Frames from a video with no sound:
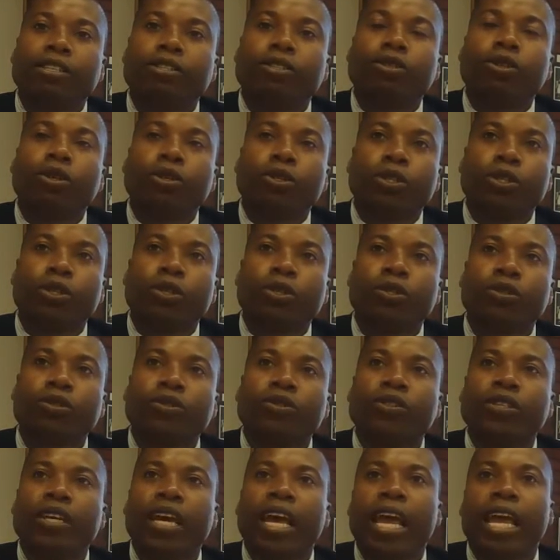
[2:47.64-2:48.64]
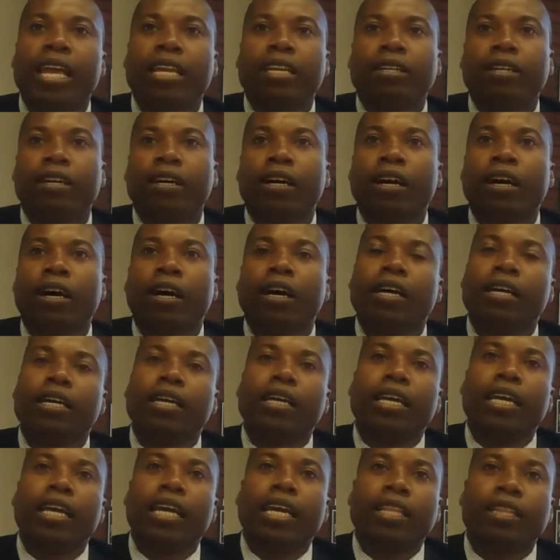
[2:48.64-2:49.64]
nodules, and
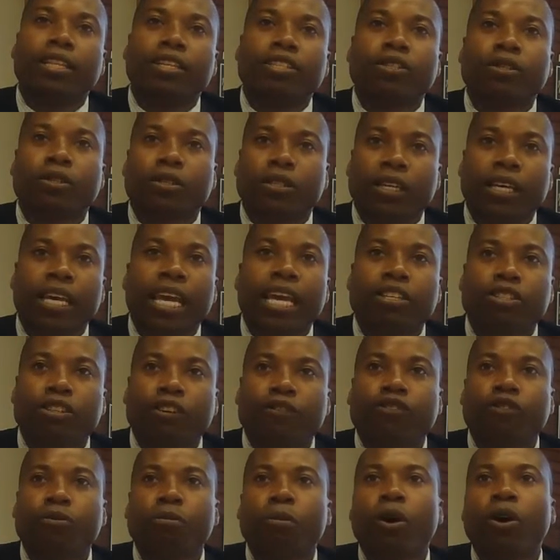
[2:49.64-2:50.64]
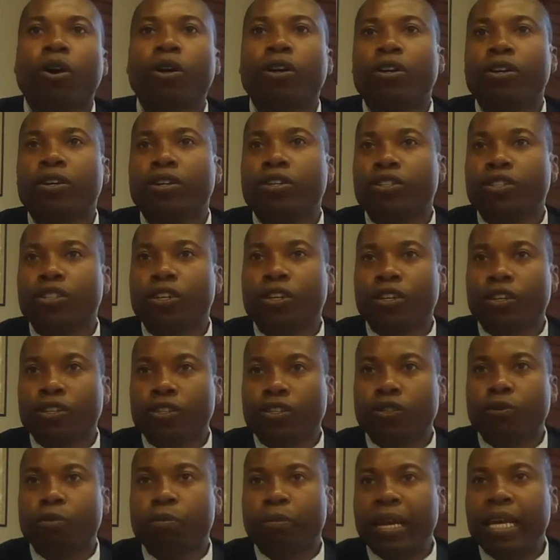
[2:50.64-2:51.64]
in the case of small
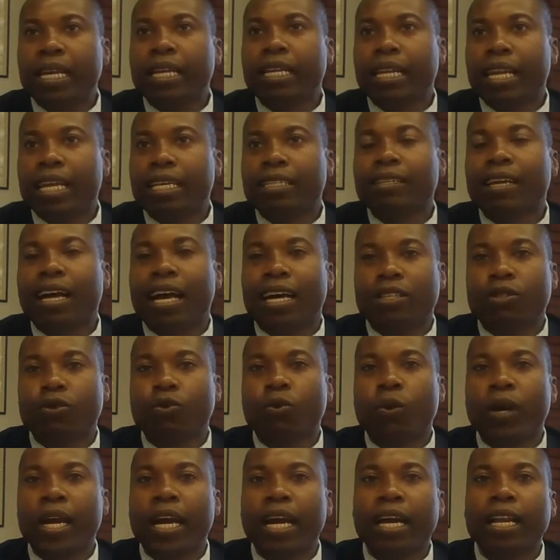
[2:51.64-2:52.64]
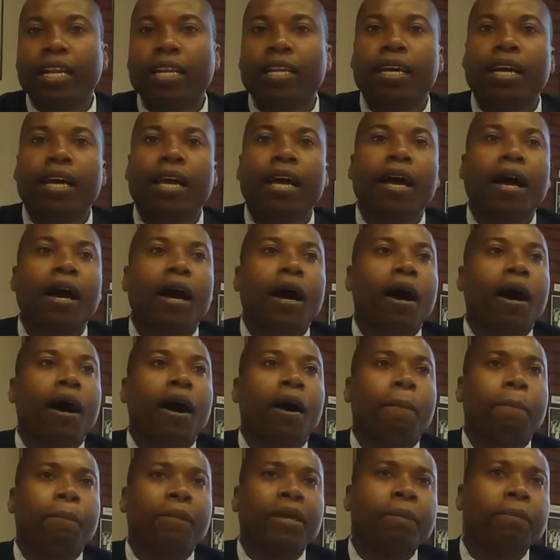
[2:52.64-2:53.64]
ulcers, painless as well,
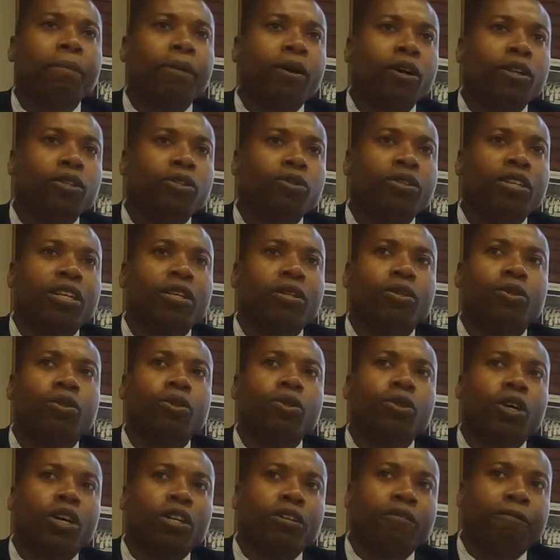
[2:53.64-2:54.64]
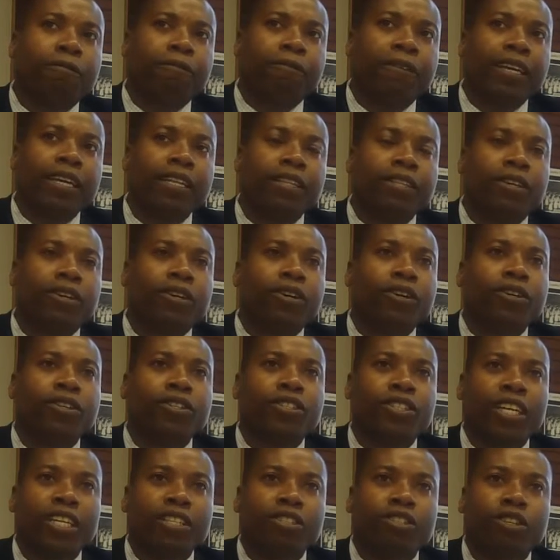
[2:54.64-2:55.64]
people do not feel the
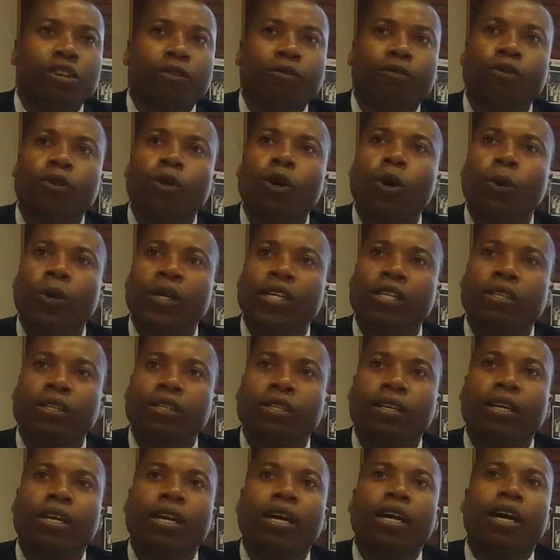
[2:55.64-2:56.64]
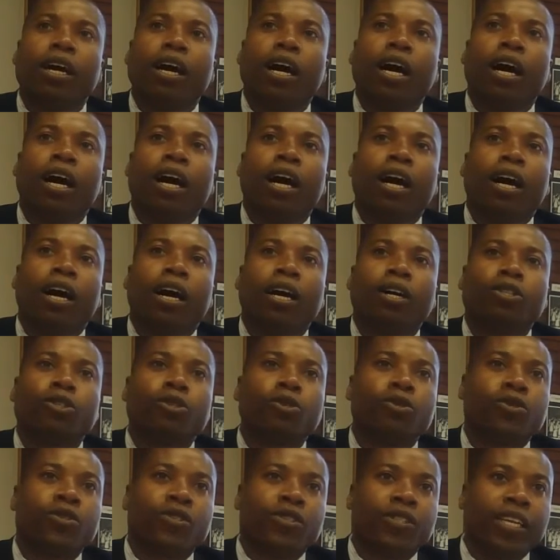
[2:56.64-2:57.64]
urgency of going to
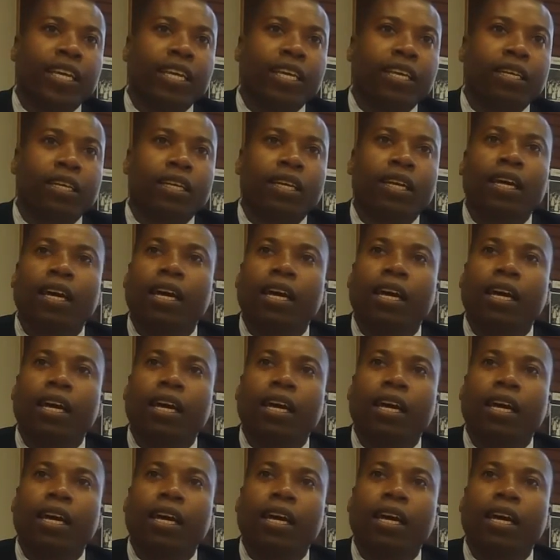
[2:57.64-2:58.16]
seek